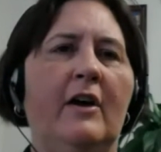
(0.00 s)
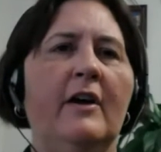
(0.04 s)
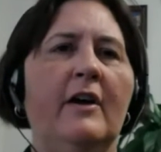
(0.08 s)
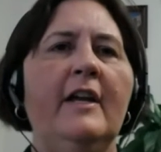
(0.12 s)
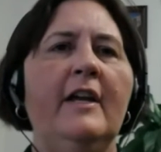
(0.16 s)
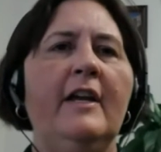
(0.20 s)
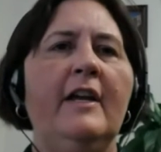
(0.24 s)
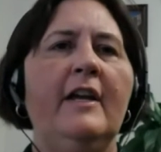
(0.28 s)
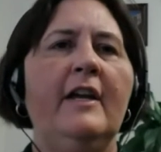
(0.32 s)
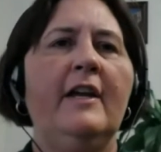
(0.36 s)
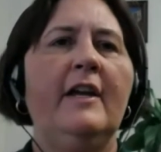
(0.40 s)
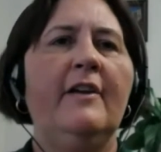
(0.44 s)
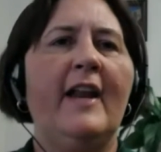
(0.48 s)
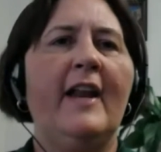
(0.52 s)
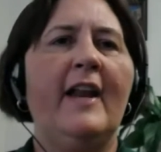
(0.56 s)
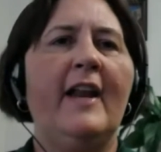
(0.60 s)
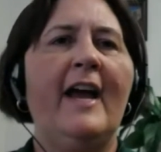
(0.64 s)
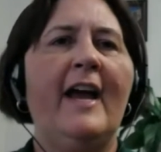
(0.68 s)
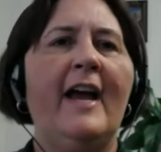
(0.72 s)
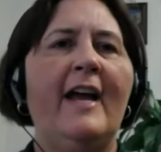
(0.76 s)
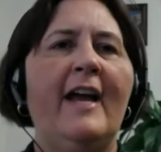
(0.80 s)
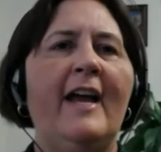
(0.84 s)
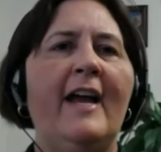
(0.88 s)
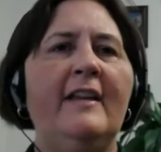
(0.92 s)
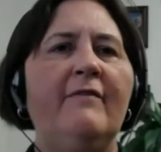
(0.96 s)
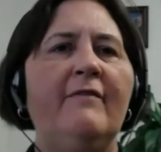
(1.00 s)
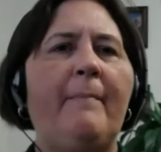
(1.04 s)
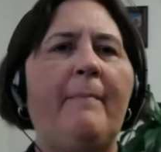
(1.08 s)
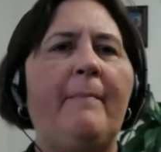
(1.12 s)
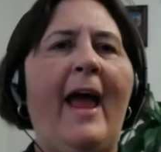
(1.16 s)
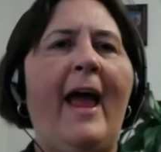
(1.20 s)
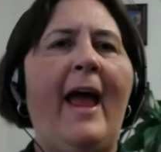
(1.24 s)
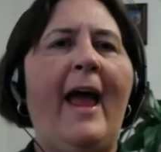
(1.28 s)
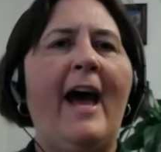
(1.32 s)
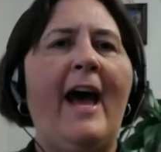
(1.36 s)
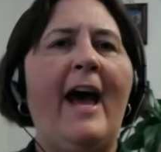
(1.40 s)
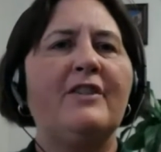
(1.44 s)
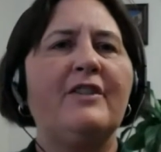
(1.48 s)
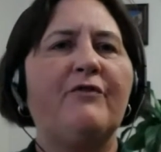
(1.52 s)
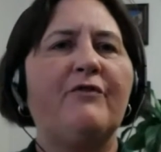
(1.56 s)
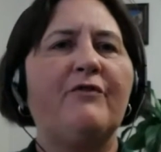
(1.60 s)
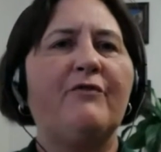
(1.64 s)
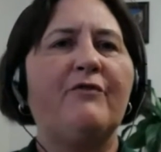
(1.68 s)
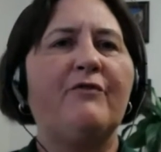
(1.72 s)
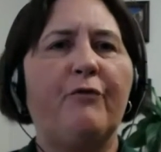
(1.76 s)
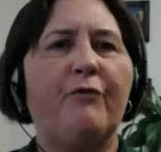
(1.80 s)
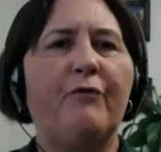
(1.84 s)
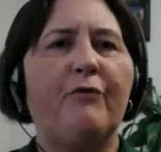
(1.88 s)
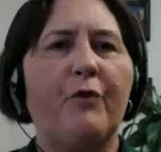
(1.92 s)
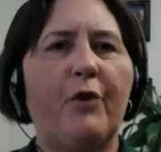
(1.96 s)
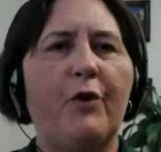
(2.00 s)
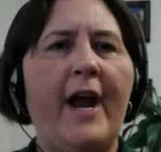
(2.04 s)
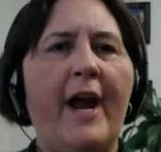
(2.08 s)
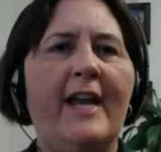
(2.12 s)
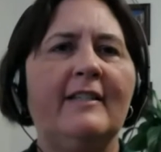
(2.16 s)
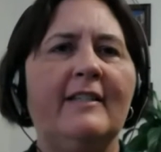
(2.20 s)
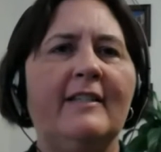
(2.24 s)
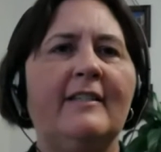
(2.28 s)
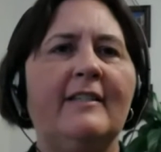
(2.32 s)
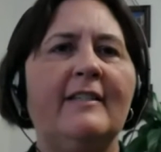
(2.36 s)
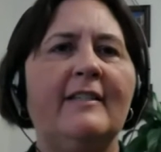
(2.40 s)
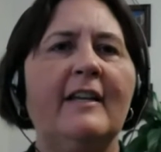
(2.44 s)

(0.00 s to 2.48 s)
and that idea of a passphrase.